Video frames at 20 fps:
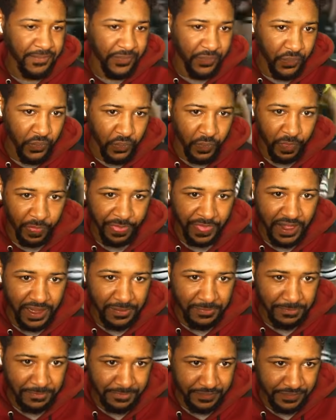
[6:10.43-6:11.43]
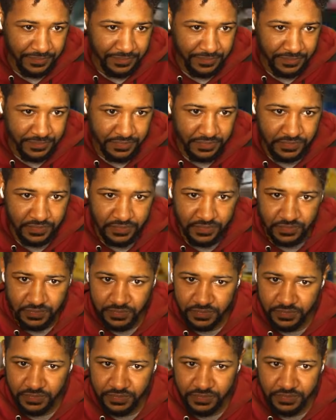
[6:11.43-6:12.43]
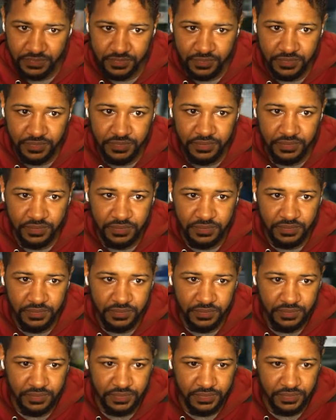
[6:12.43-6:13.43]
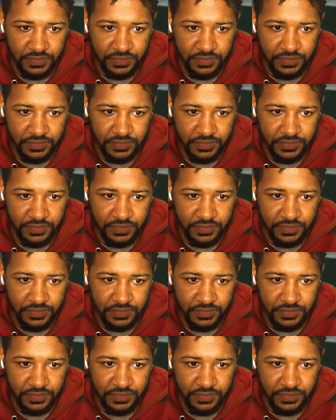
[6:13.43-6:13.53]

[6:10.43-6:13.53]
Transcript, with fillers: there, the pass from Aaron Smith, the understanding's there.